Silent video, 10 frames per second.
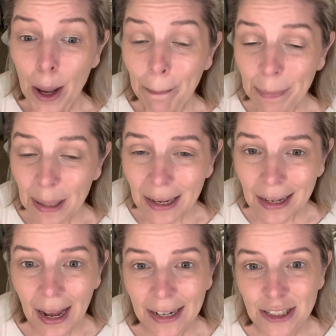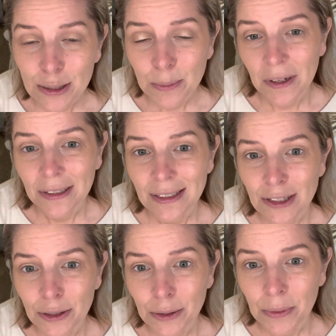but I just wanted
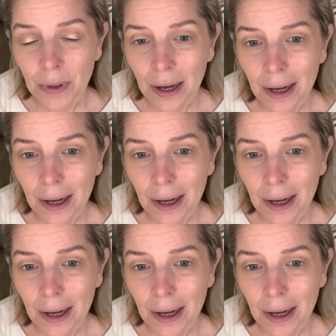to